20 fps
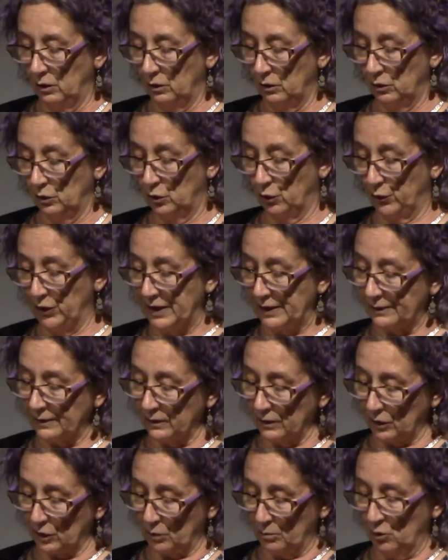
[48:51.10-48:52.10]
The reason
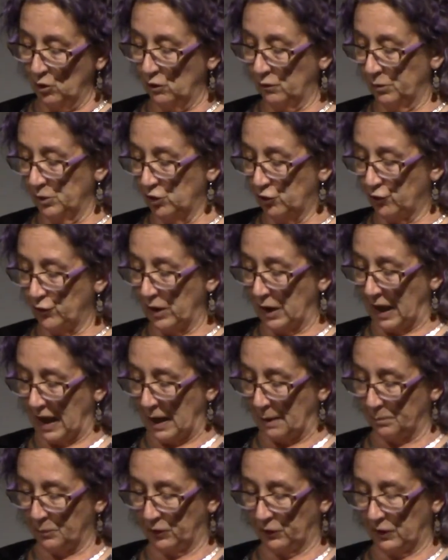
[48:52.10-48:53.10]
that the movements
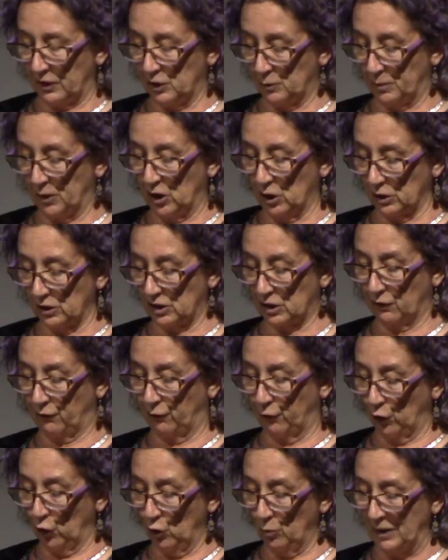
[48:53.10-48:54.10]
relapse is because the
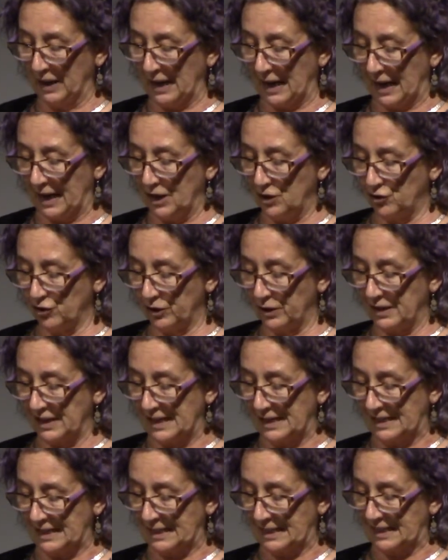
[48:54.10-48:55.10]
forming agent is
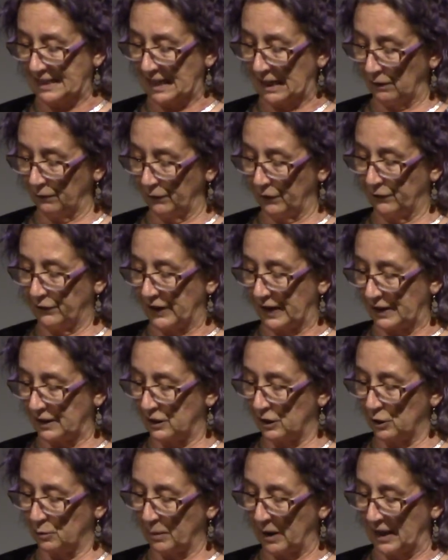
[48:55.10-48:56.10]
itself
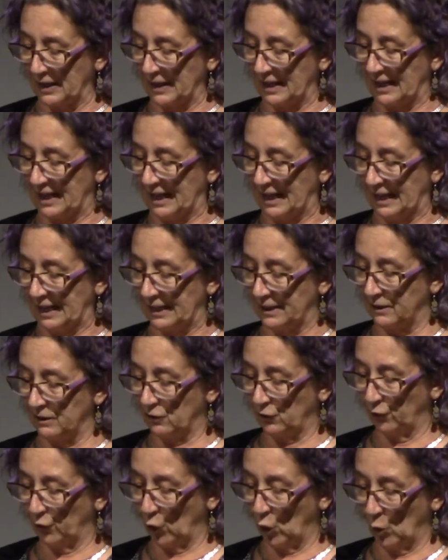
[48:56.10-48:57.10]
affected by the thing it is
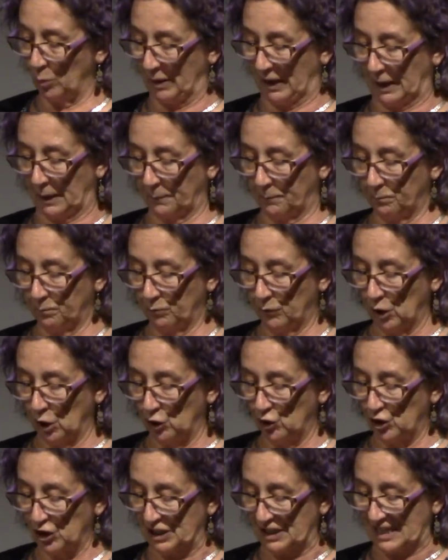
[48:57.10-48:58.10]
forming
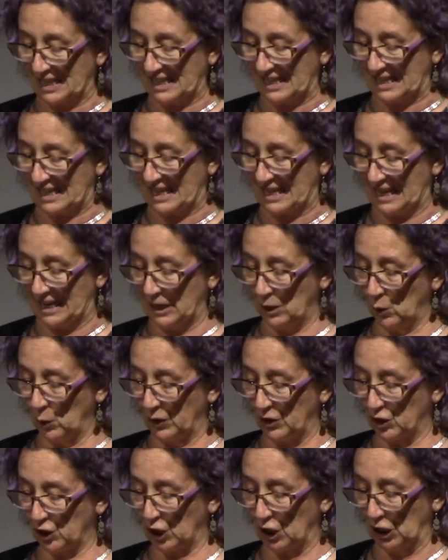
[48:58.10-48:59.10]
just as the thing which
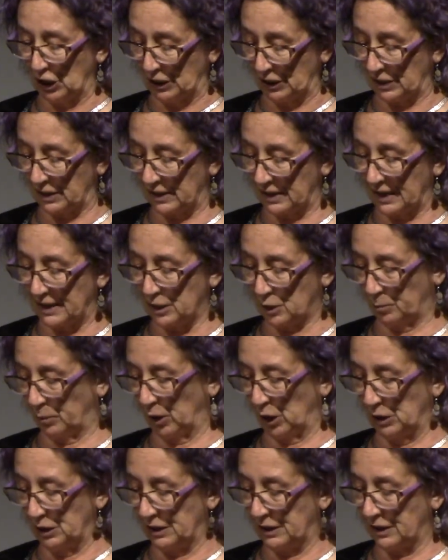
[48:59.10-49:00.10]
cuts is
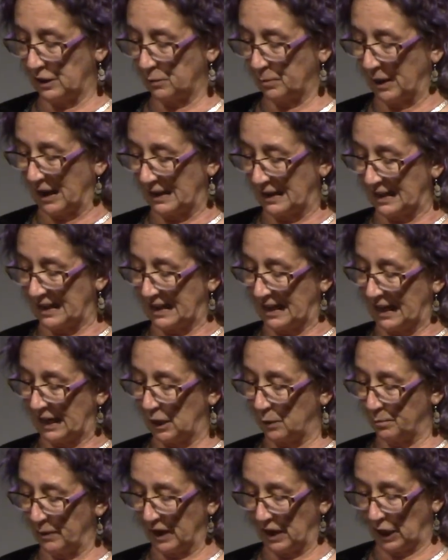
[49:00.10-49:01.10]
blunted by the thing
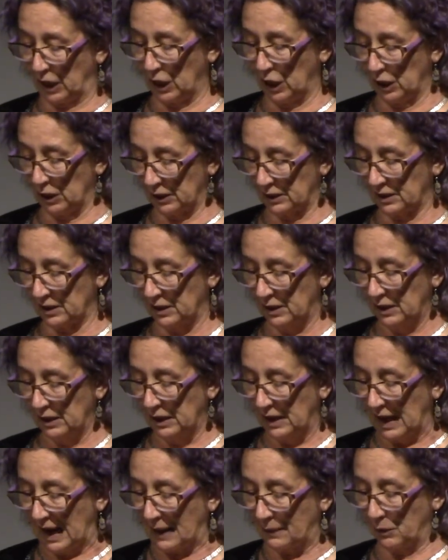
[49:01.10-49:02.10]
being cut,
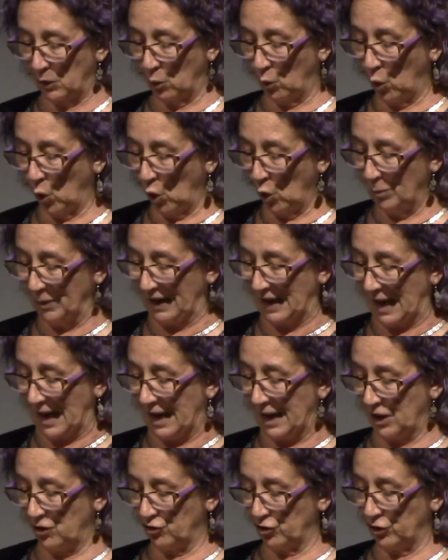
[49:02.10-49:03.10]
and the warming
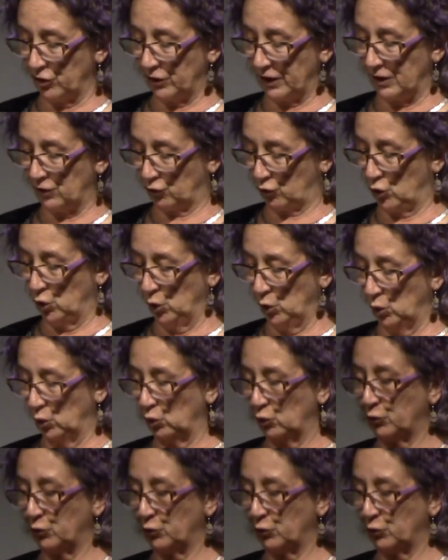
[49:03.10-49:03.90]
agent is cooled